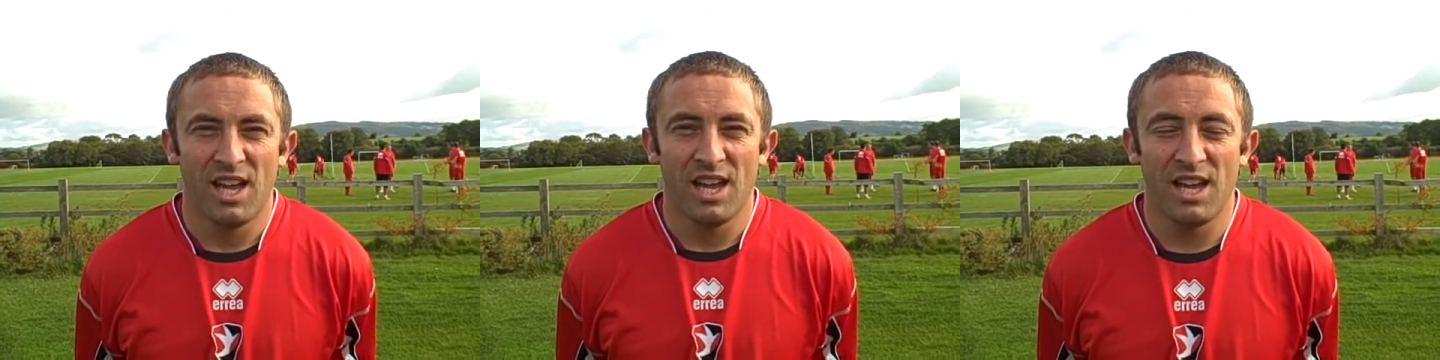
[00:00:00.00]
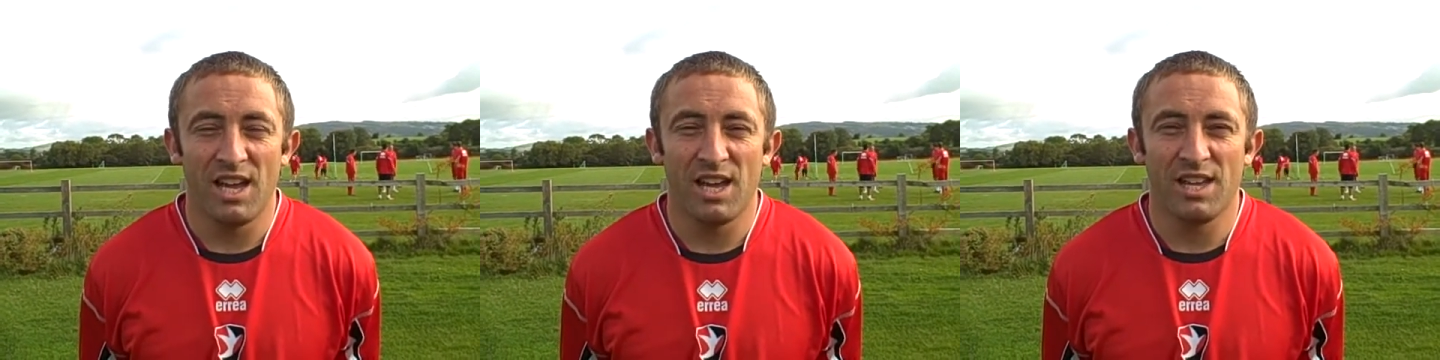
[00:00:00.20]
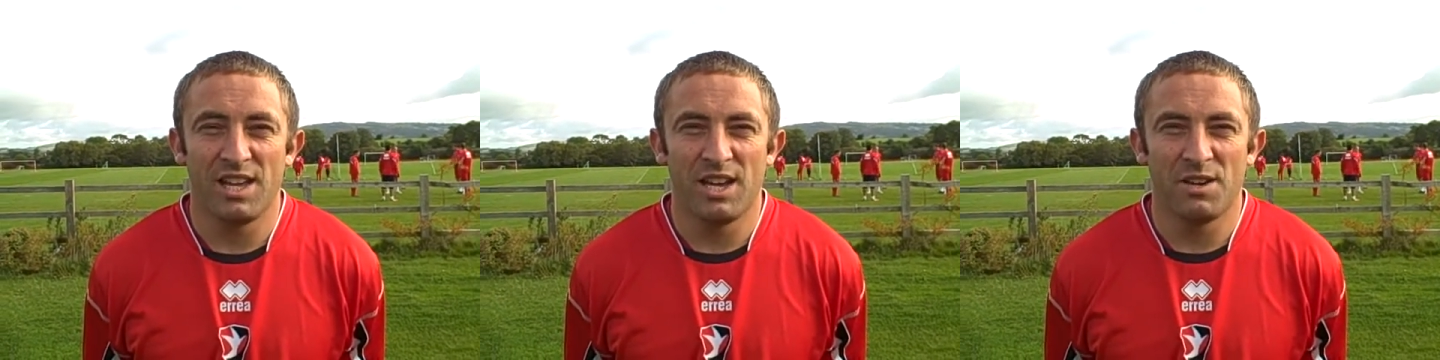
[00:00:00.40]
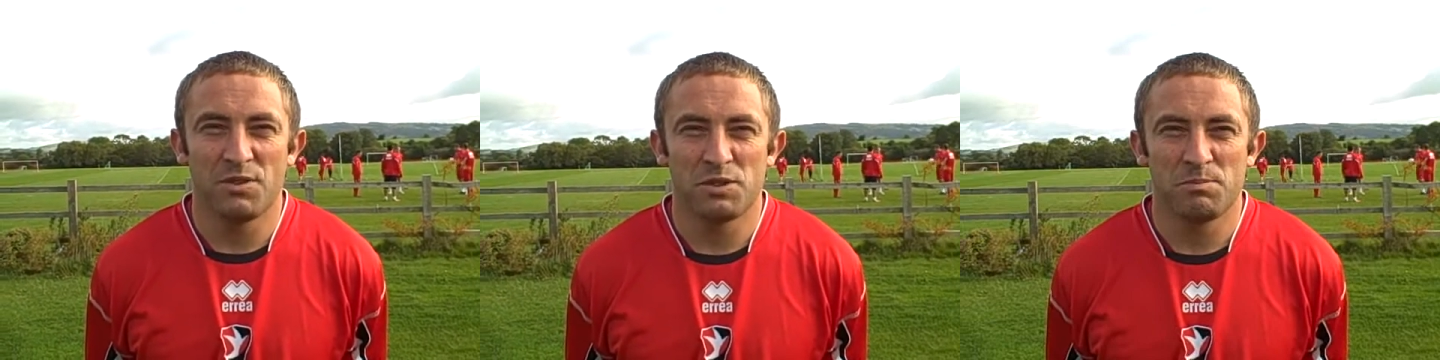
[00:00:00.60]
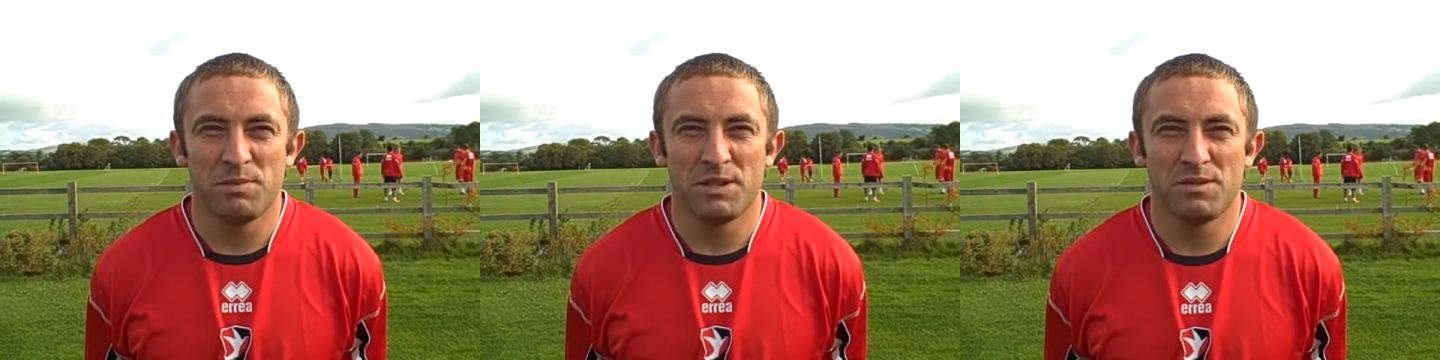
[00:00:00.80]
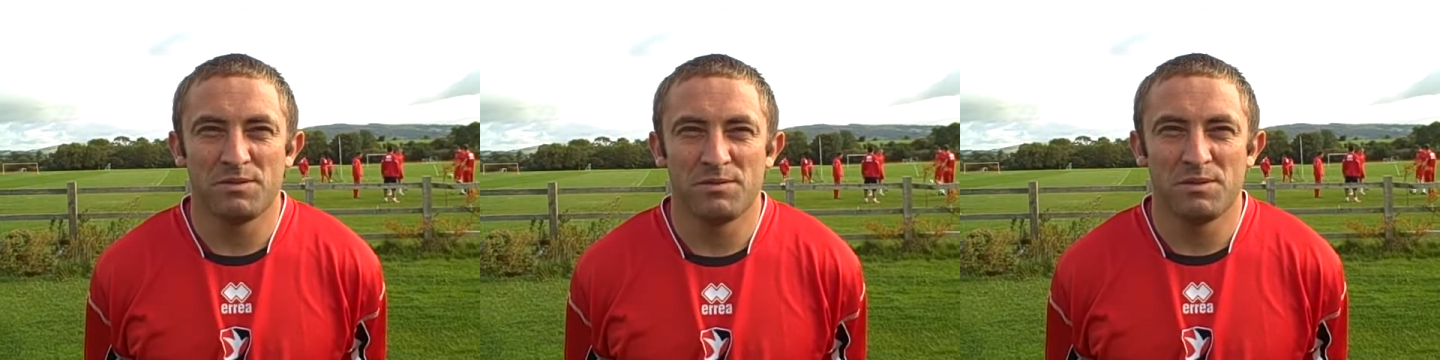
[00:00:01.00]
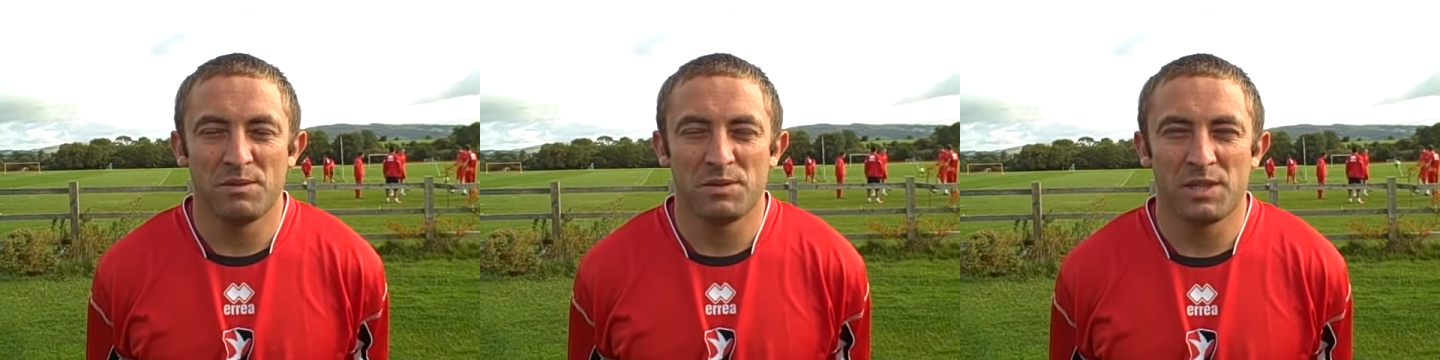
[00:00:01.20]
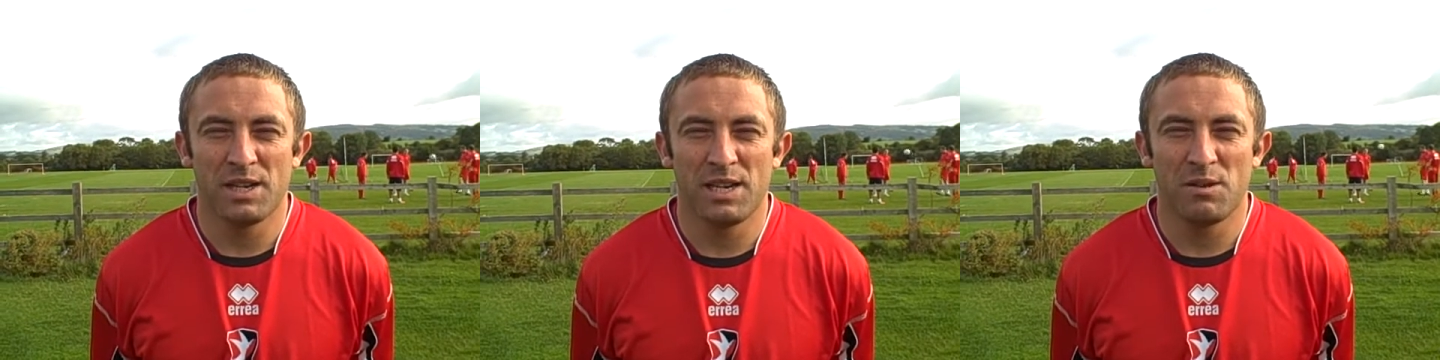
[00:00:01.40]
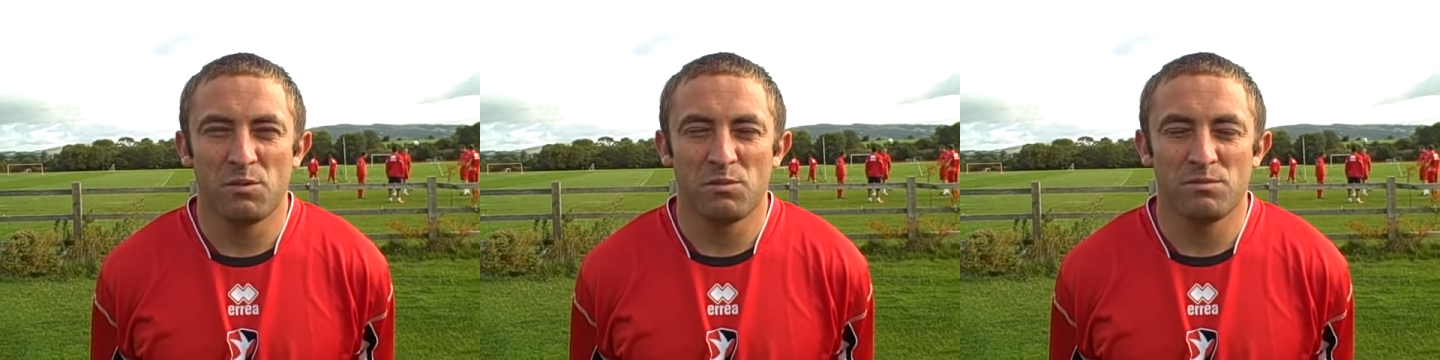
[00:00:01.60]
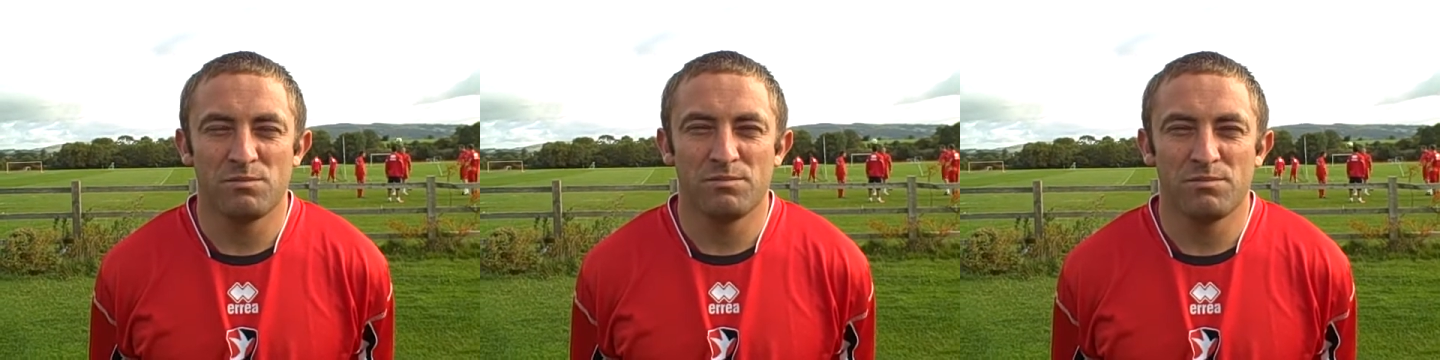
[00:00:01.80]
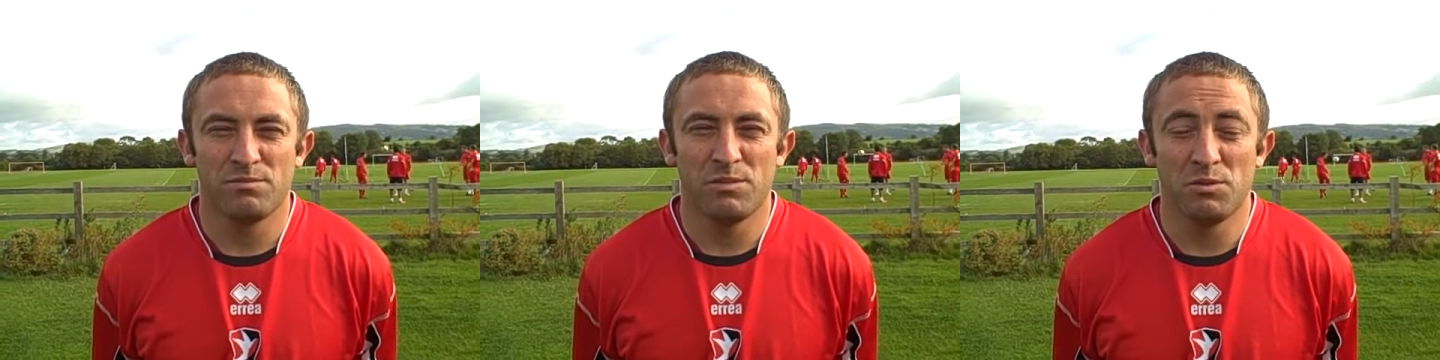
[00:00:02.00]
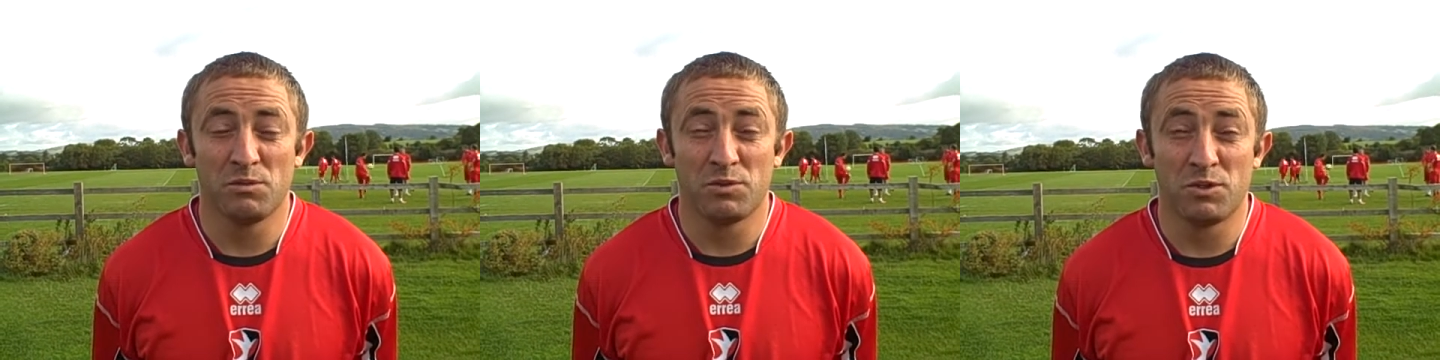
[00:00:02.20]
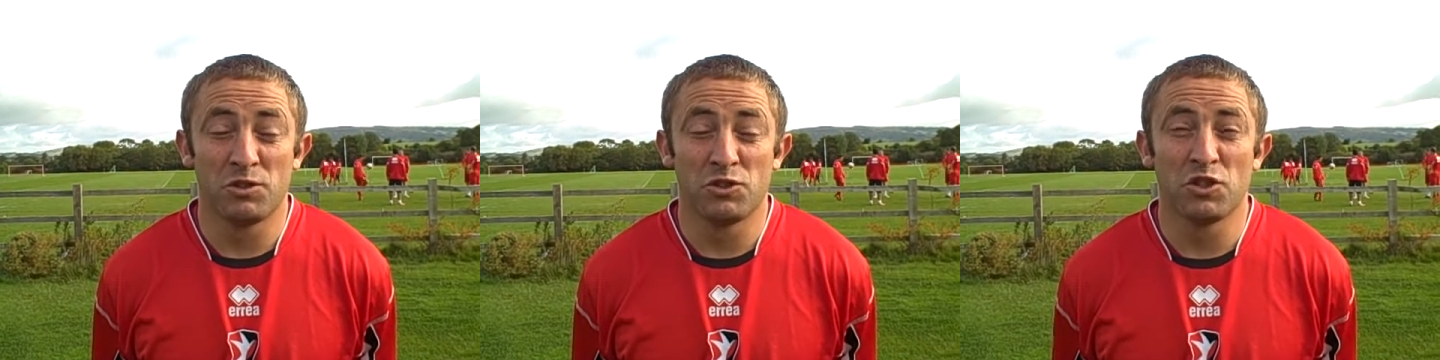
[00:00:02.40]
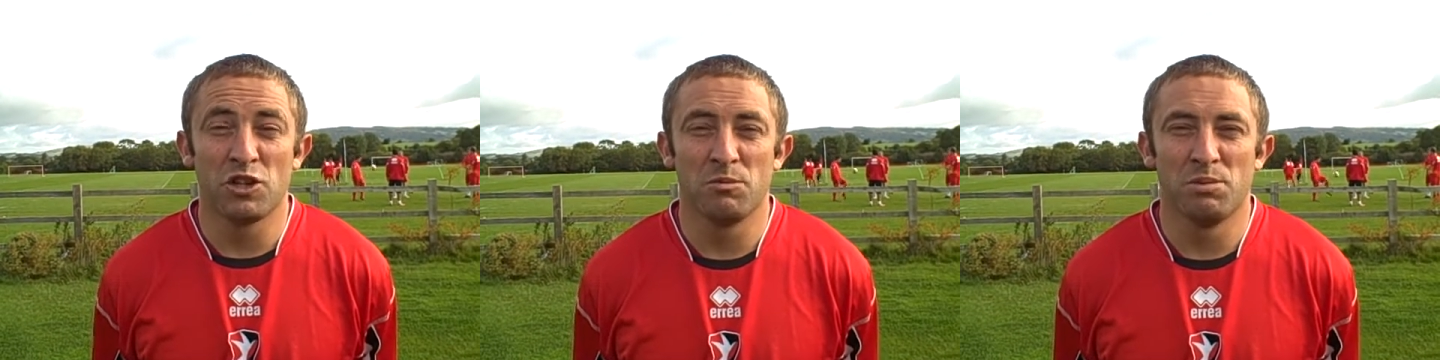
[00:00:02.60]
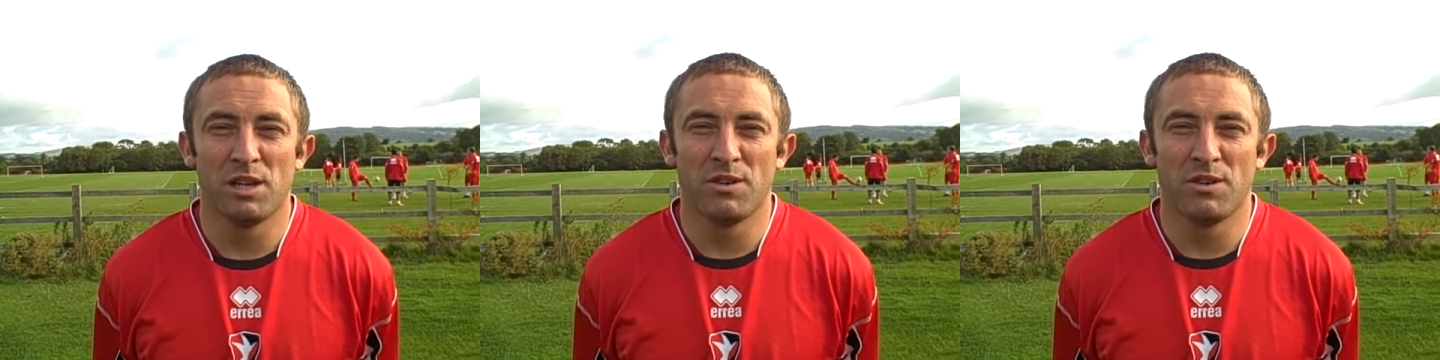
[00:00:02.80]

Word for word: Uh, yeah, it was a bit. It was, uh, it was enjoyable,